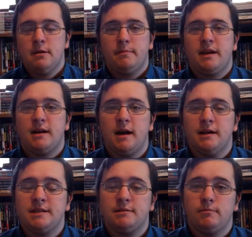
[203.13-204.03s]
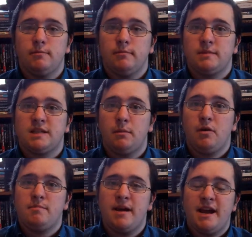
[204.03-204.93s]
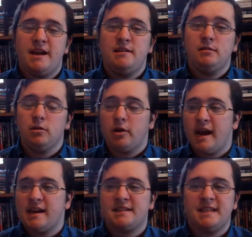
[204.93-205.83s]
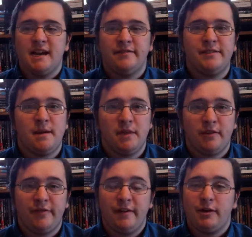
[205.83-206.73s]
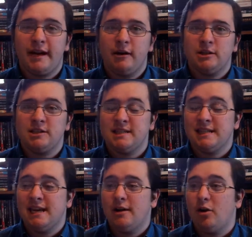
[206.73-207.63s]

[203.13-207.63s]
because someone may look at a set of some of their favorite characters and say,